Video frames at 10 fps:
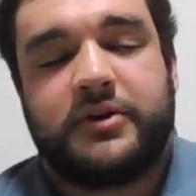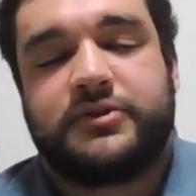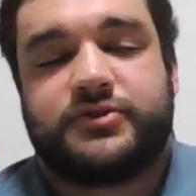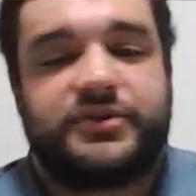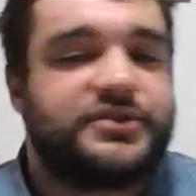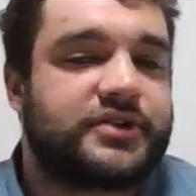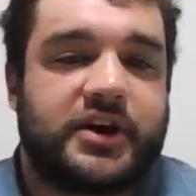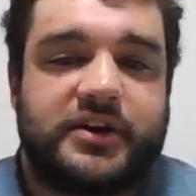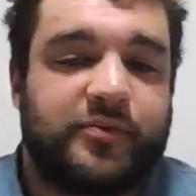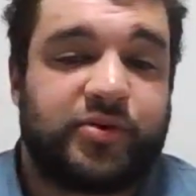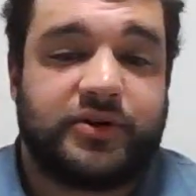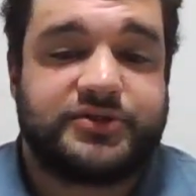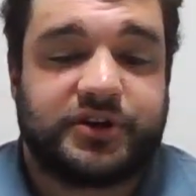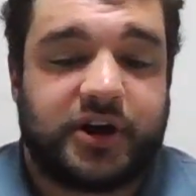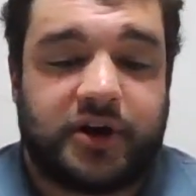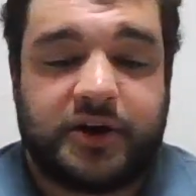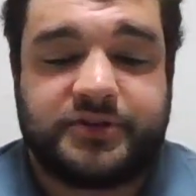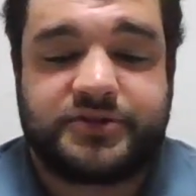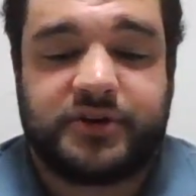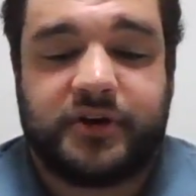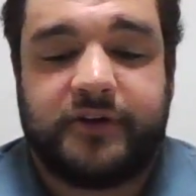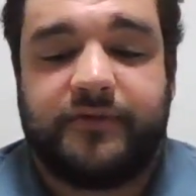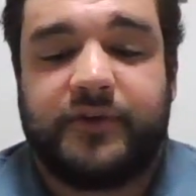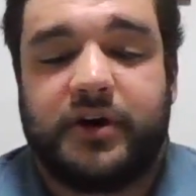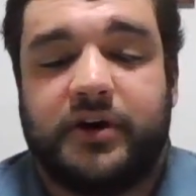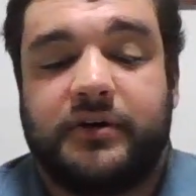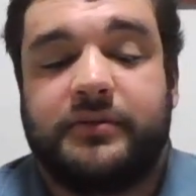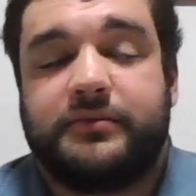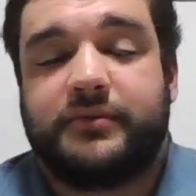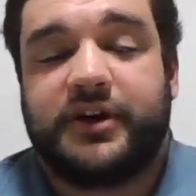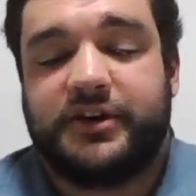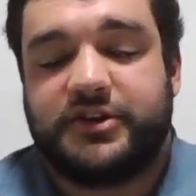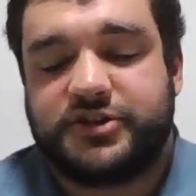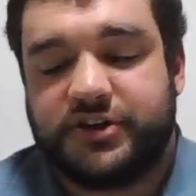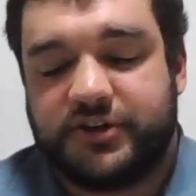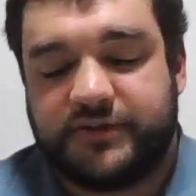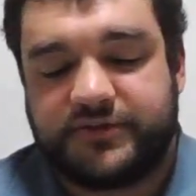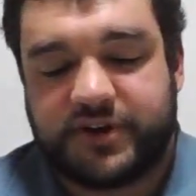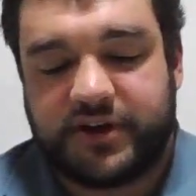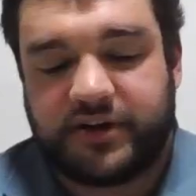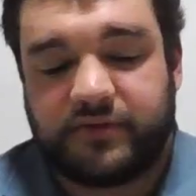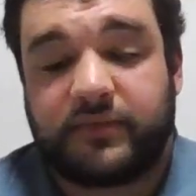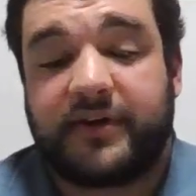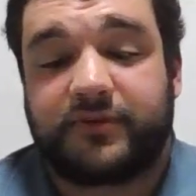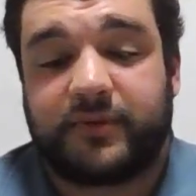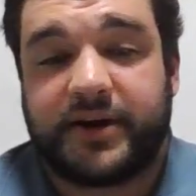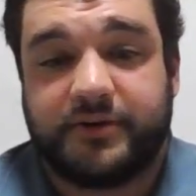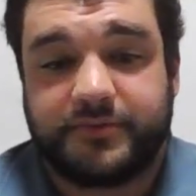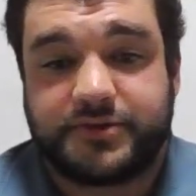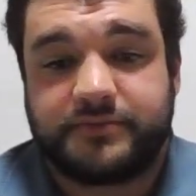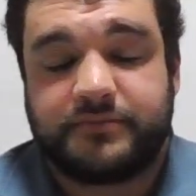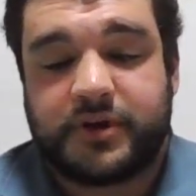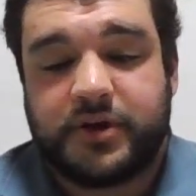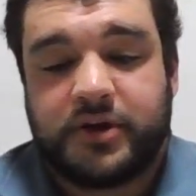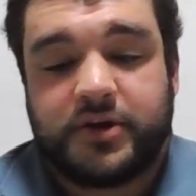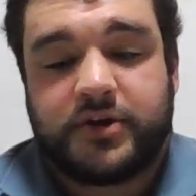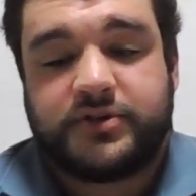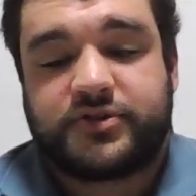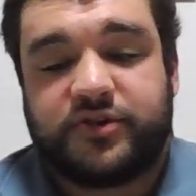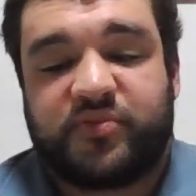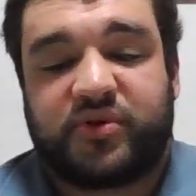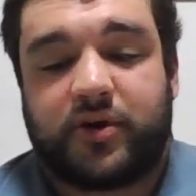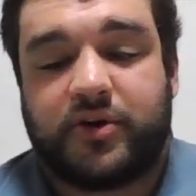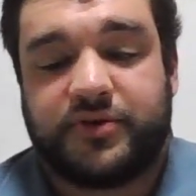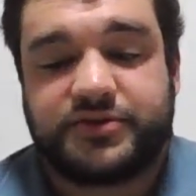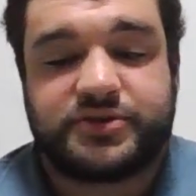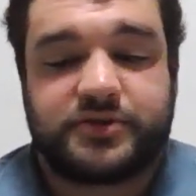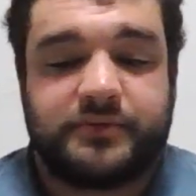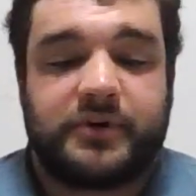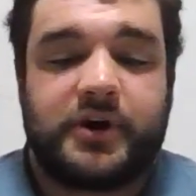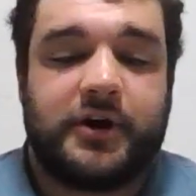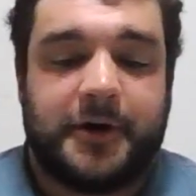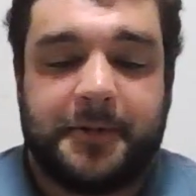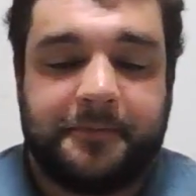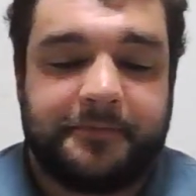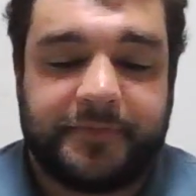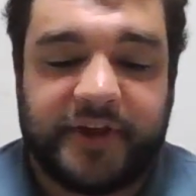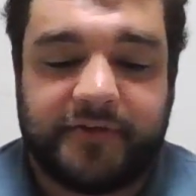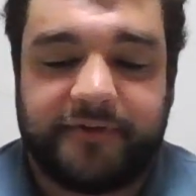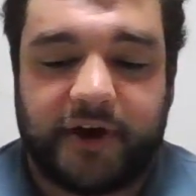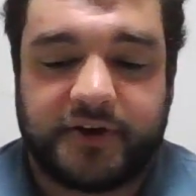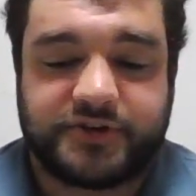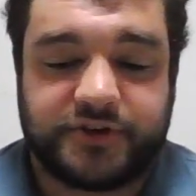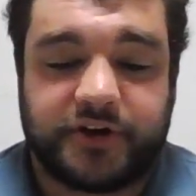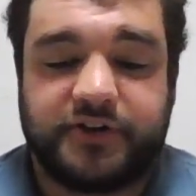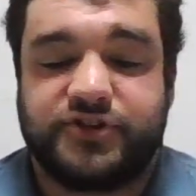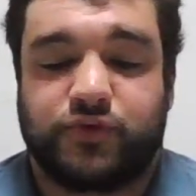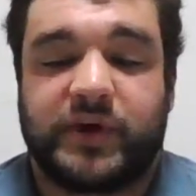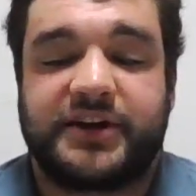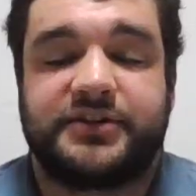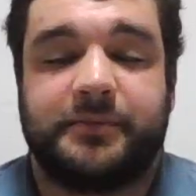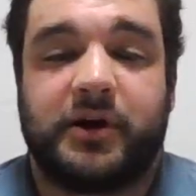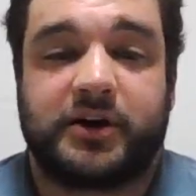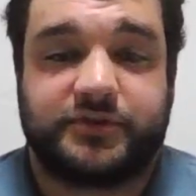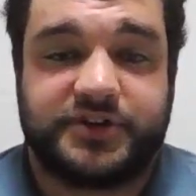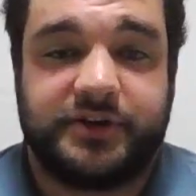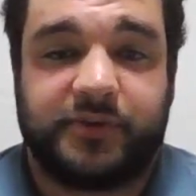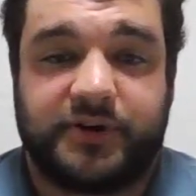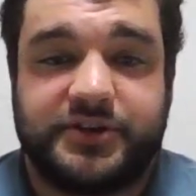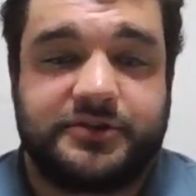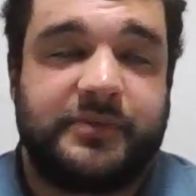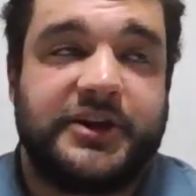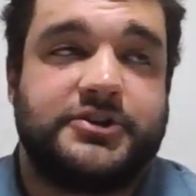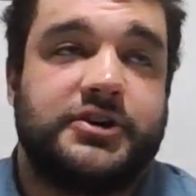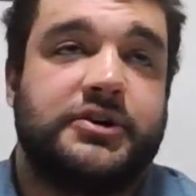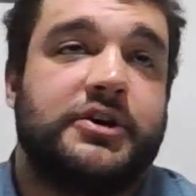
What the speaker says: So these are kind of the pros and cons of initiatives and referendums. So the pros, they foster direct democracy participation.